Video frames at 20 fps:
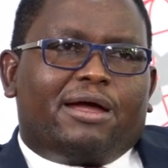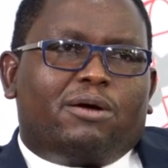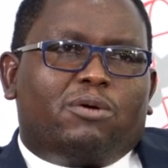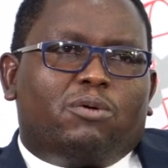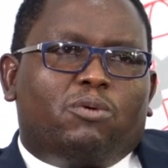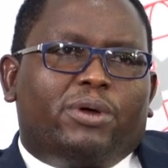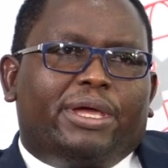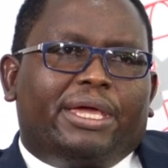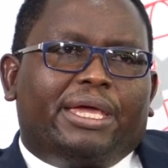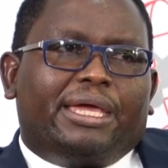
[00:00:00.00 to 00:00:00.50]

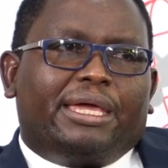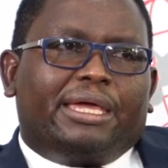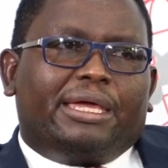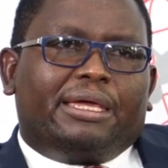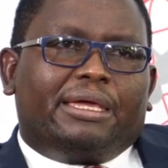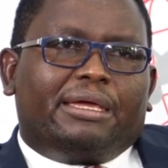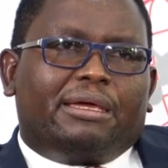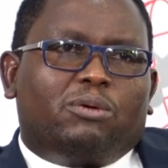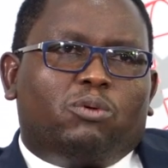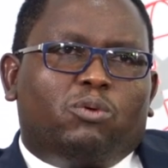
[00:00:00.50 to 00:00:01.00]

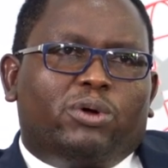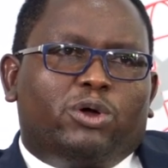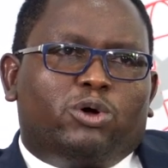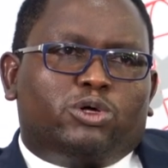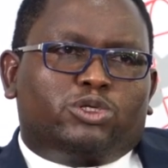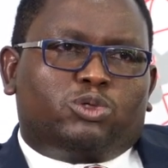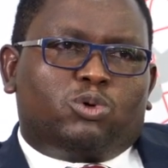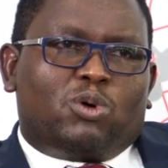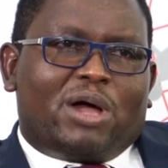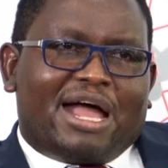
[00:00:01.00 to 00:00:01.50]
We
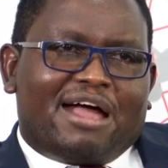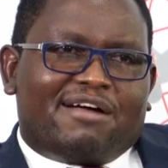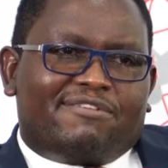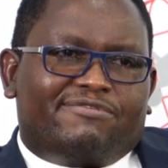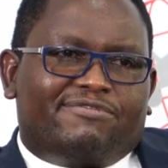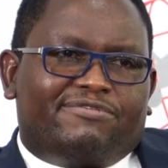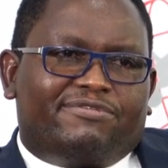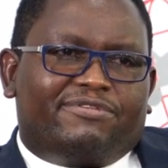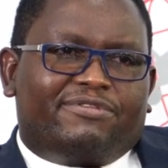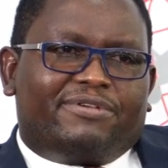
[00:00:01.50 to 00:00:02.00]
also
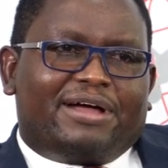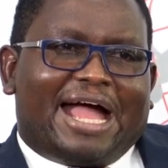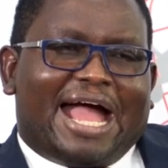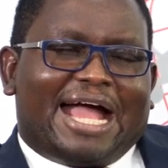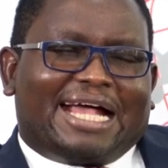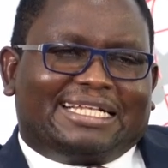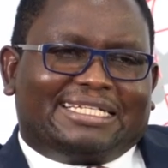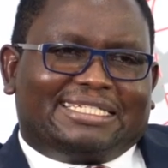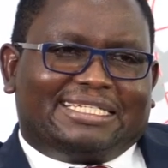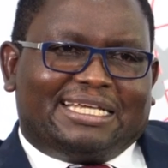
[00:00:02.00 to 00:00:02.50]
have
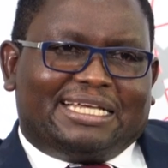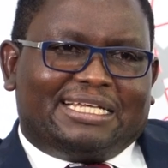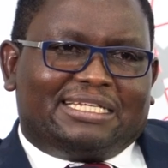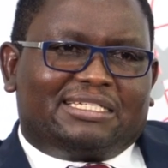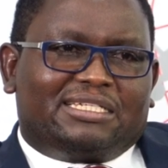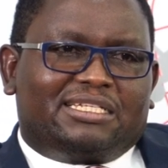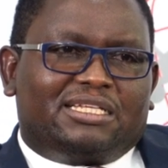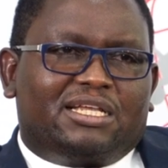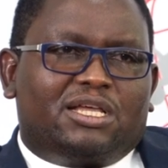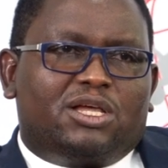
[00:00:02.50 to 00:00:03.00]

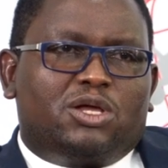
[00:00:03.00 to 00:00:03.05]
access